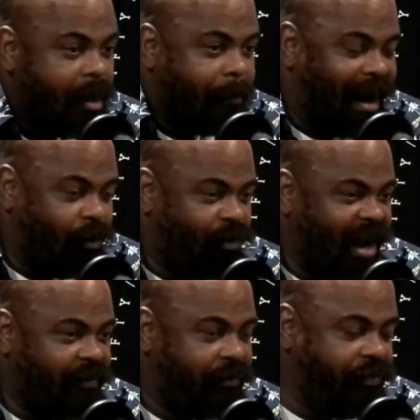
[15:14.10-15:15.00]
my
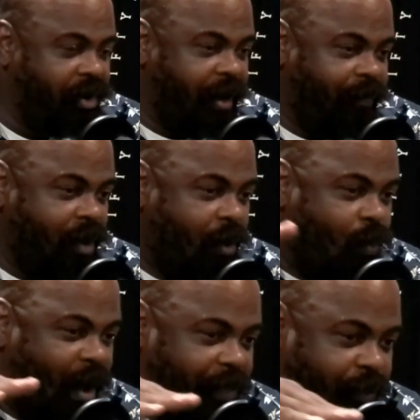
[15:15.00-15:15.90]
right foot
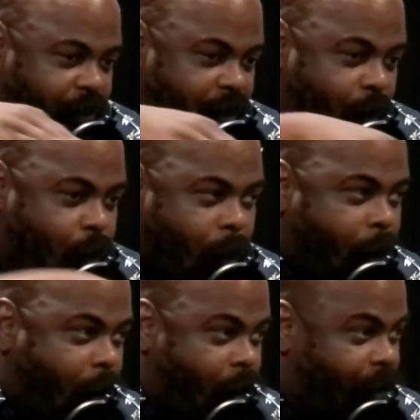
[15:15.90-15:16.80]
went through the
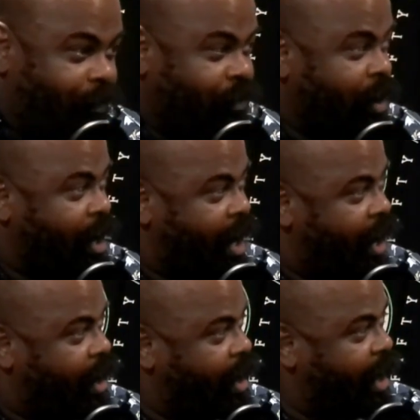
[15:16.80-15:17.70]
wall,
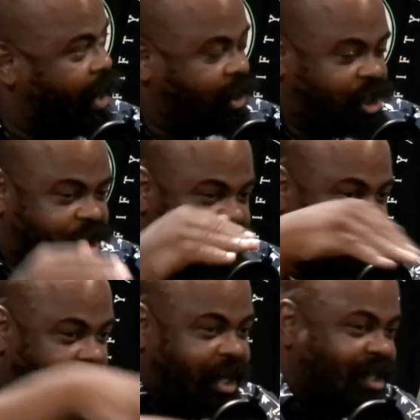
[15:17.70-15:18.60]
and it
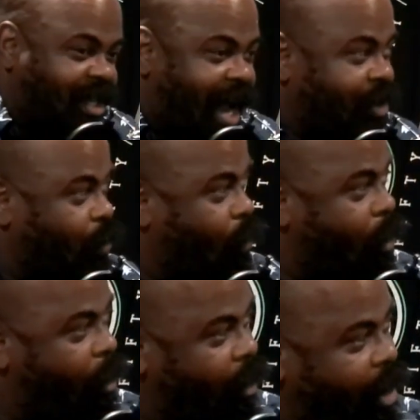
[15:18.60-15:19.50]
stuck inside the wall